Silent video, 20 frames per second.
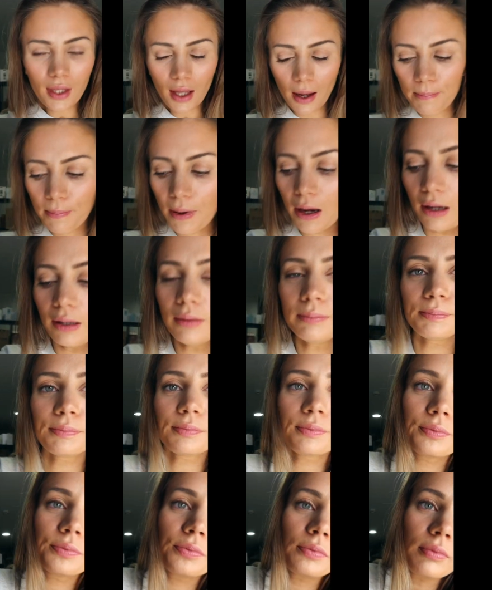But
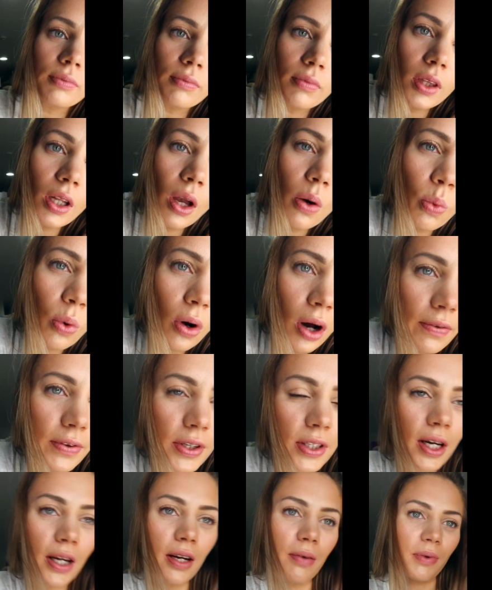what I've
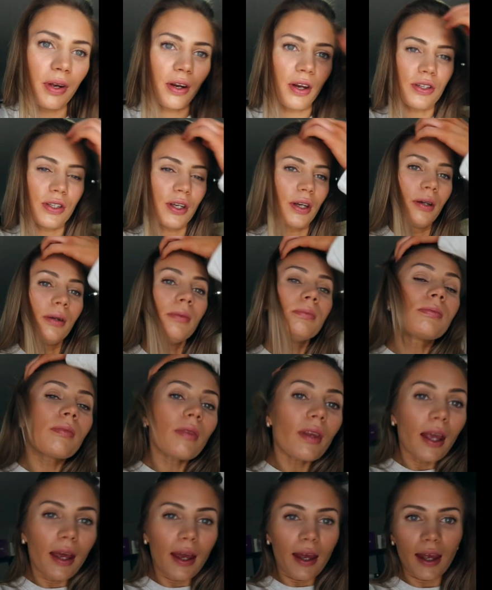decided I'm going to do
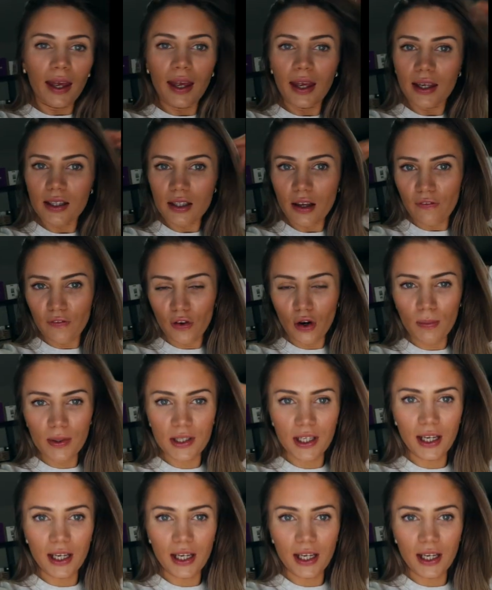is film a